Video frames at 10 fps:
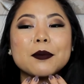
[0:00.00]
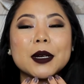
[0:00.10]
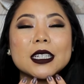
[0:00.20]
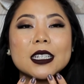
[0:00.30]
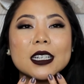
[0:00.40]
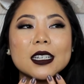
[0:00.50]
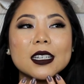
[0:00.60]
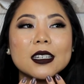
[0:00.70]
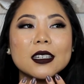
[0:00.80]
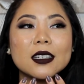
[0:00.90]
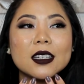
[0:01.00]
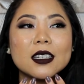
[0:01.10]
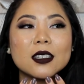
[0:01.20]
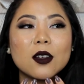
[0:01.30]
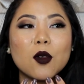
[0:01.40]
My chin
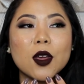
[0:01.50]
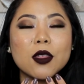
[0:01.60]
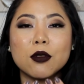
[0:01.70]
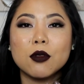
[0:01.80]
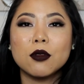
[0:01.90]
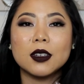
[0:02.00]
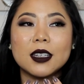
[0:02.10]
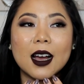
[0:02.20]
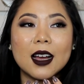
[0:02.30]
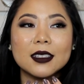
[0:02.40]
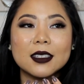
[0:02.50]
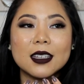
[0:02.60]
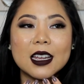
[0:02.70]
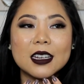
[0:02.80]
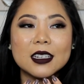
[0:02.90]
is going through the dot
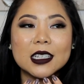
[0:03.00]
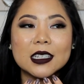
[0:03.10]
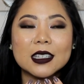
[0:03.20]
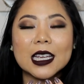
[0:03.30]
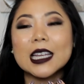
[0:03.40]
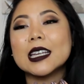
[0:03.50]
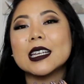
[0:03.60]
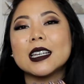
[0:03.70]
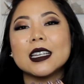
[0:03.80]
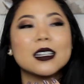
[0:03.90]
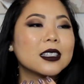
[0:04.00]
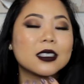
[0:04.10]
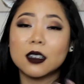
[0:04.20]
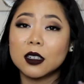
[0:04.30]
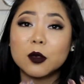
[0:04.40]
stages and it's
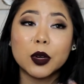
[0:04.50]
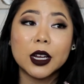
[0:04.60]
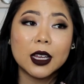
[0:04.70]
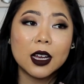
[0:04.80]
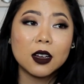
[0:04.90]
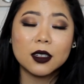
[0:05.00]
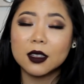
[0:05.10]
starting to break out,